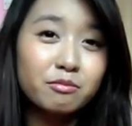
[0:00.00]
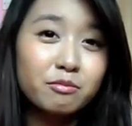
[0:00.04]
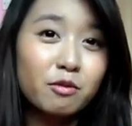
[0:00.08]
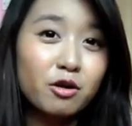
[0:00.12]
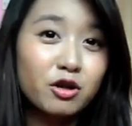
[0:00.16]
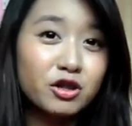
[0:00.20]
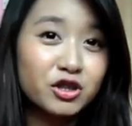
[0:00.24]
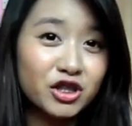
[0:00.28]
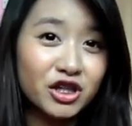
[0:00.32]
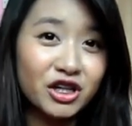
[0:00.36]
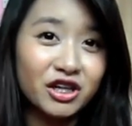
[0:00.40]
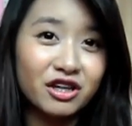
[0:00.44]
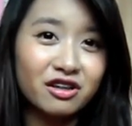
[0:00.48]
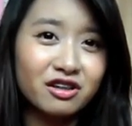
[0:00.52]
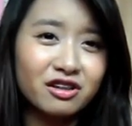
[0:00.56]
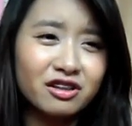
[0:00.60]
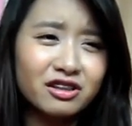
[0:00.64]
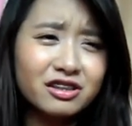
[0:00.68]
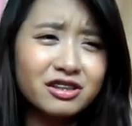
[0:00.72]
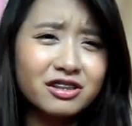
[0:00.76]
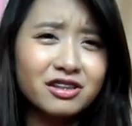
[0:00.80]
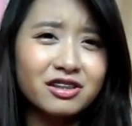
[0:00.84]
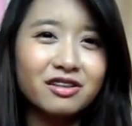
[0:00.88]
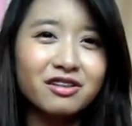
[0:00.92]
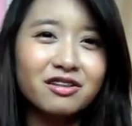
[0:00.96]
more
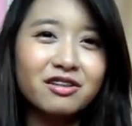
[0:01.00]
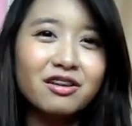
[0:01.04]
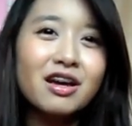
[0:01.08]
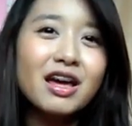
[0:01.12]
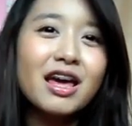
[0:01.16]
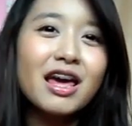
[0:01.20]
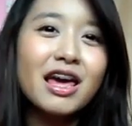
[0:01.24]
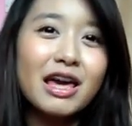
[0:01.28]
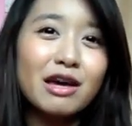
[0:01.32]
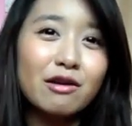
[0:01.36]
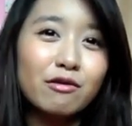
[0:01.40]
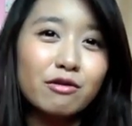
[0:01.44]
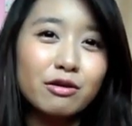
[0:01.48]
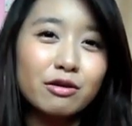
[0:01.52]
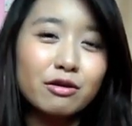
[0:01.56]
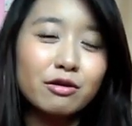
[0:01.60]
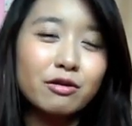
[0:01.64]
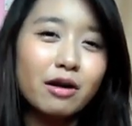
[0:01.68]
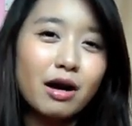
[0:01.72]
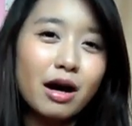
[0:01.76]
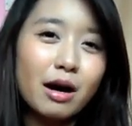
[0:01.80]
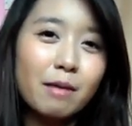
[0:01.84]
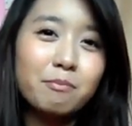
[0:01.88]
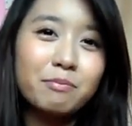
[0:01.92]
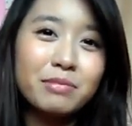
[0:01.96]
general, so it
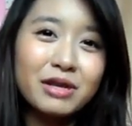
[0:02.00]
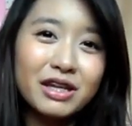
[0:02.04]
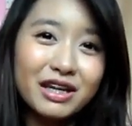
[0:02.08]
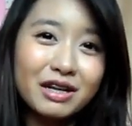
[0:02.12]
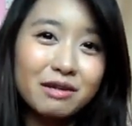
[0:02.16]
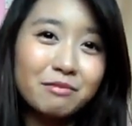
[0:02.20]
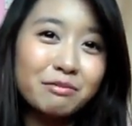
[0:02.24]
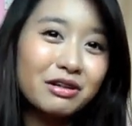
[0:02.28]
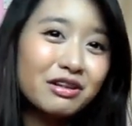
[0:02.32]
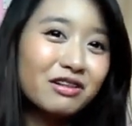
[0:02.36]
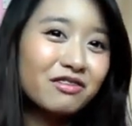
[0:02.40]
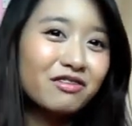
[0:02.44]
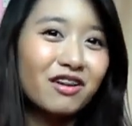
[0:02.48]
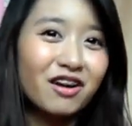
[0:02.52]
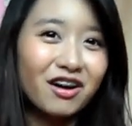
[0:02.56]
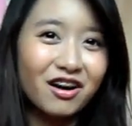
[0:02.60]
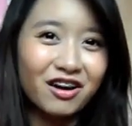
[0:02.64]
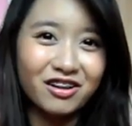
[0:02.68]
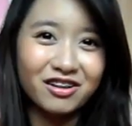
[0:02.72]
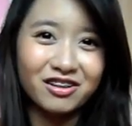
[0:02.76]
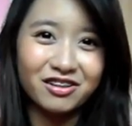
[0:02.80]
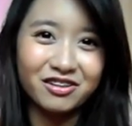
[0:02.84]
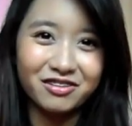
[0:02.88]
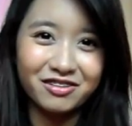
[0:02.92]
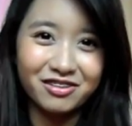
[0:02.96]
will applicable for
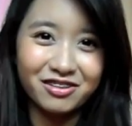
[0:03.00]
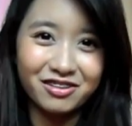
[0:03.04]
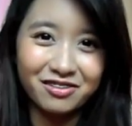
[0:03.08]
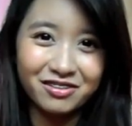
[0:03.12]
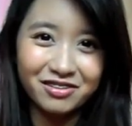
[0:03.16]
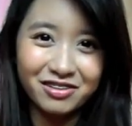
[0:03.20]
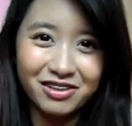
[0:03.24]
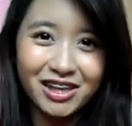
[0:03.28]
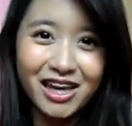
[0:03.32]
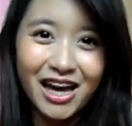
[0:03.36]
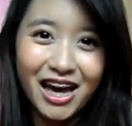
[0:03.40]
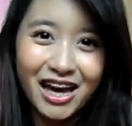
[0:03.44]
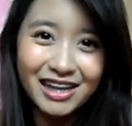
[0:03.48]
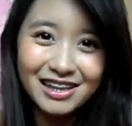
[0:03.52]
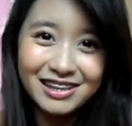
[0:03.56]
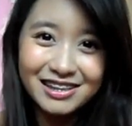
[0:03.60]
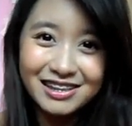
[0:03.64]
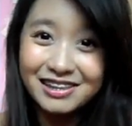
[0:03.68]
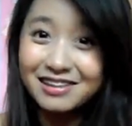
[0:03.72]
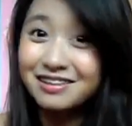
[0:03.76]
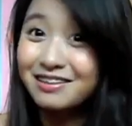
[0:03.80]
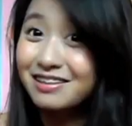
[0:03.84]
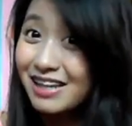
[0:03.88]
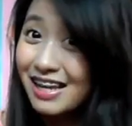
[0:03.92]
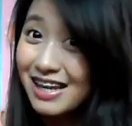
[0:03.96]
all of you. Yeah,
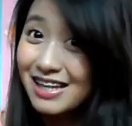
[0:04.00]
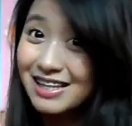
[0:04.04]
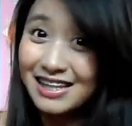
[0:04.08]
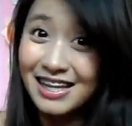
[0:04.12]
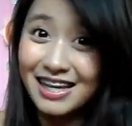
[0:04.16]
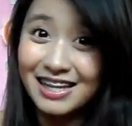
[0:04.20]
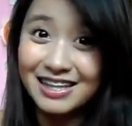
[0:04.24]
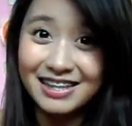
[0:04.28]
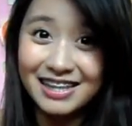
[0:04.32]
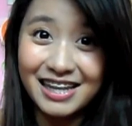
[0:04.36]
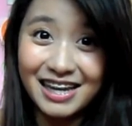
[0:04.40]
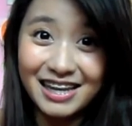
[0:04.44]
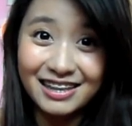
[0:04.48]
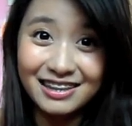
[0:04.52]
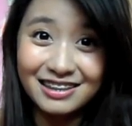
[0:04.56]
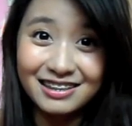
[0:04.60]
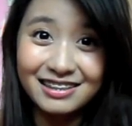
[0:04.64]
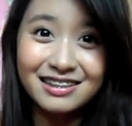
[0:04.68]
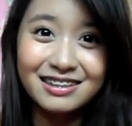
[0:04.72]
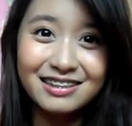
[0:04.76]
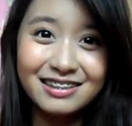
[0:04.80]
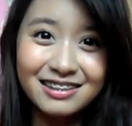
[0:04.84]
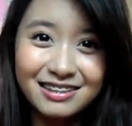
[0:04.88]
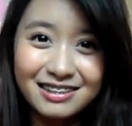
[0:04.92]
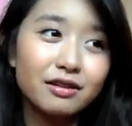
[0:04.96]
so let's get started.
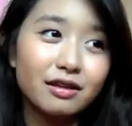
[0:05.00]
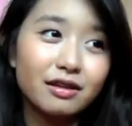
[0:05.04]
